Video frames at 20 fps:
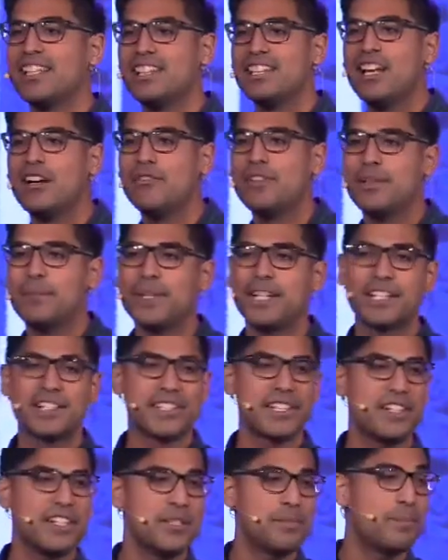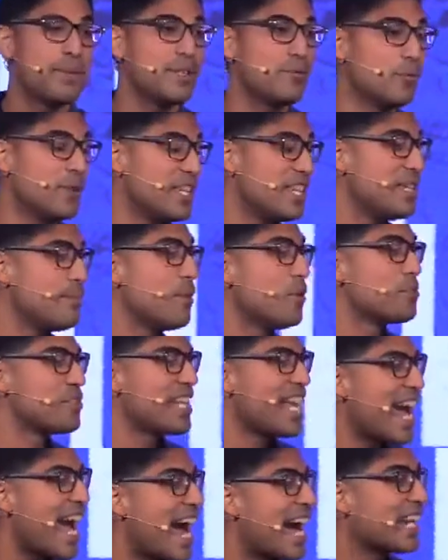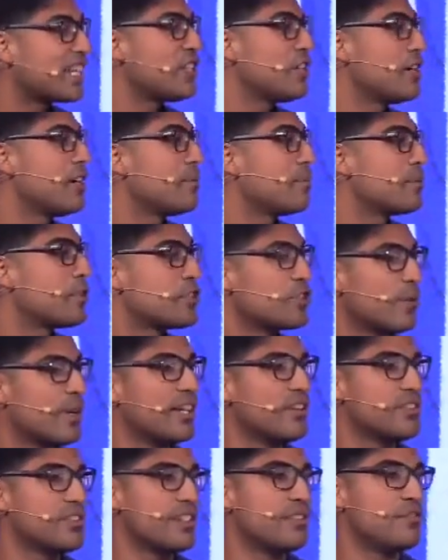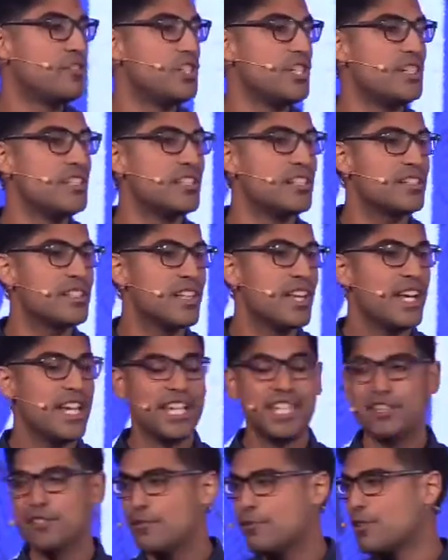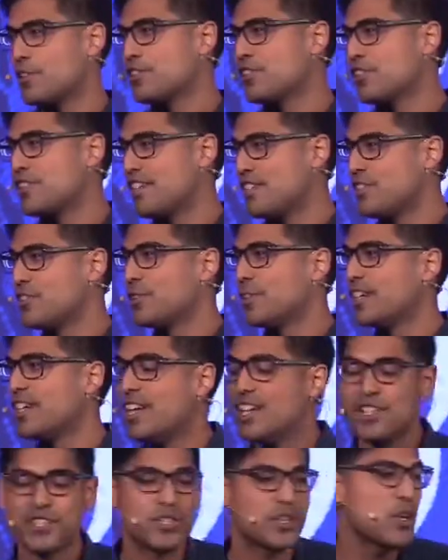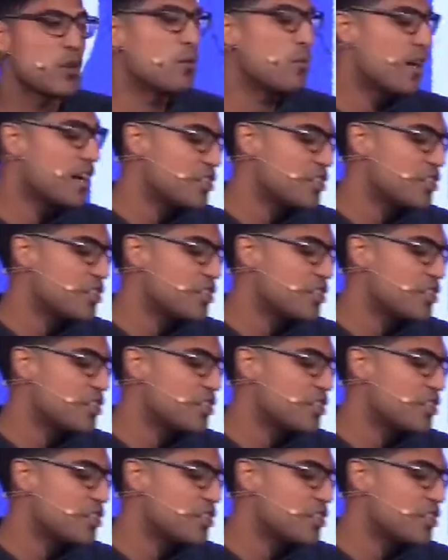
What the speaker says: and I love it because it has been one of the most accurate portrayals of Jesus in the first century. So go